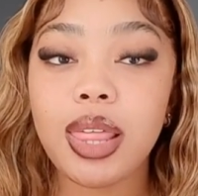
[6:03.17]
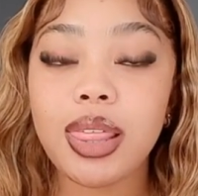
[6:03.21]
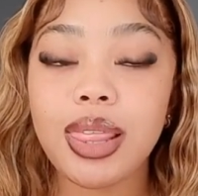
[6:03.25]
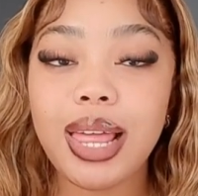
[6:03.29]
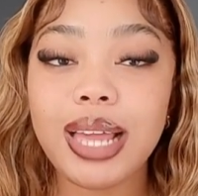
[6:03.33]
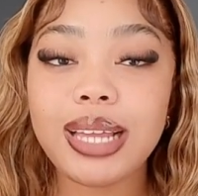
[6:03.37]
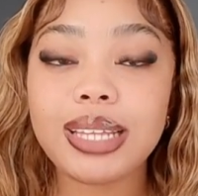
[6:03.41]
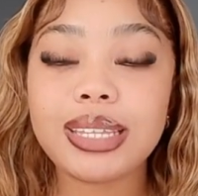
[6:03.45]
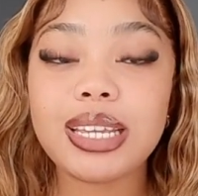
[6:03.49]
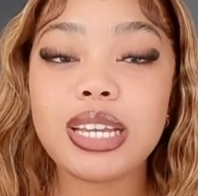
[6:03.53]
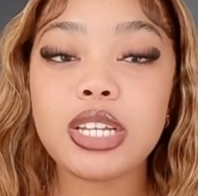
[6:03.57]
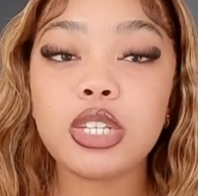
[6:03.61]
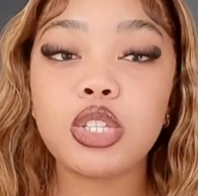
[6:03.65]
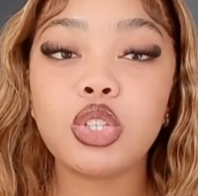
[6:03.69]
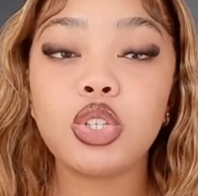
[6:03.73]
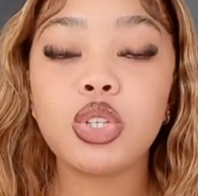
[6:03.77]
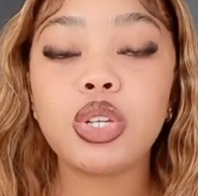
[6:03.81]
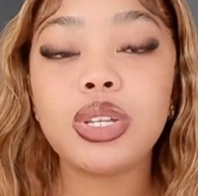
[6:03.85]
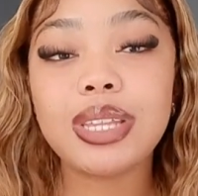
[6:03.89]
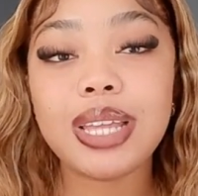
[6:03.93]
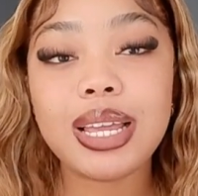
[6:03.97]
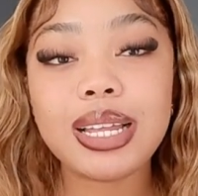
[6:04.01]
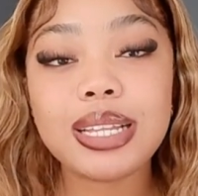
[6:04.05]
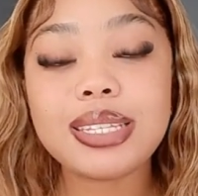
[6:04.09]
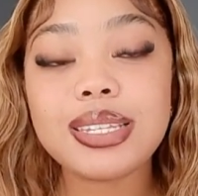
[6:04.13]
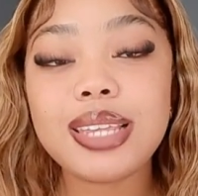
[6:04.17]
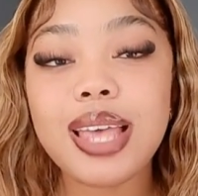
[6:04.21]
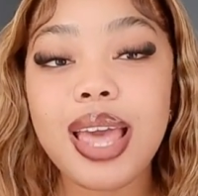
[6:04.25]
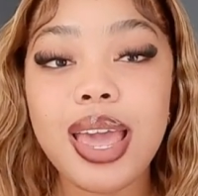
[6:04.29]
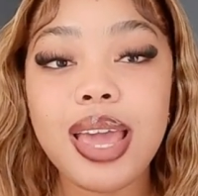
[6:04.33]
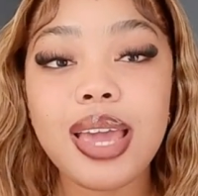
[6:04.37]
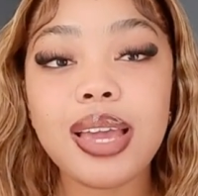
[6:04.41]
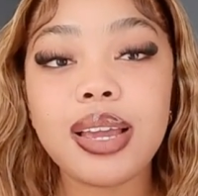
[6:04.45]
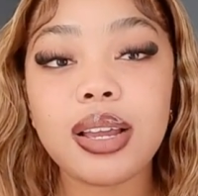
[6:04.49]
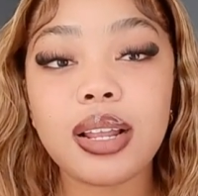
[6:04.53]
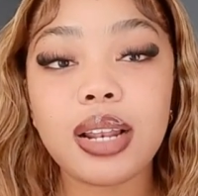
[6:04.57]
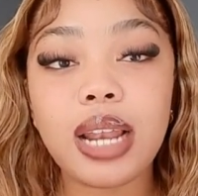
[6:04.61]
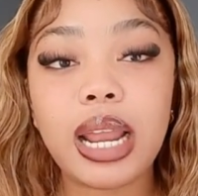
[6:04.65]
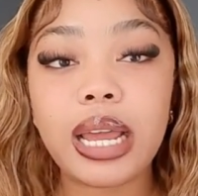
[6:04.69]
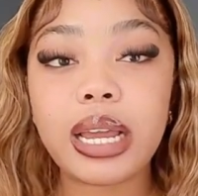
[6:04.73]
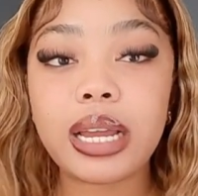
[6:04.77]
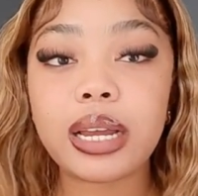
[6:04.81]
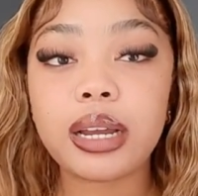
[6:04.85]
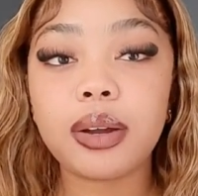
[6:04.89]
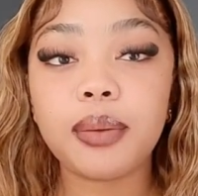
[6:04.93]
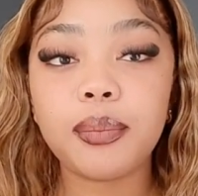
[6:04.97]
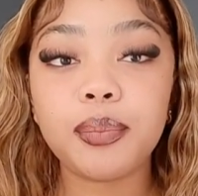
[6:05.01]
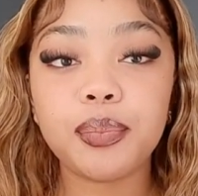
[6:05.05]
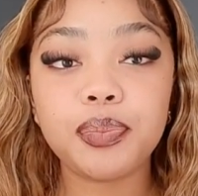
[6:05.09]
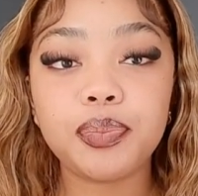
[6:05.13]
like they take
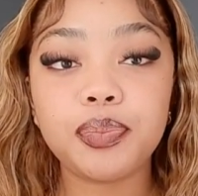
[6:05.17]
like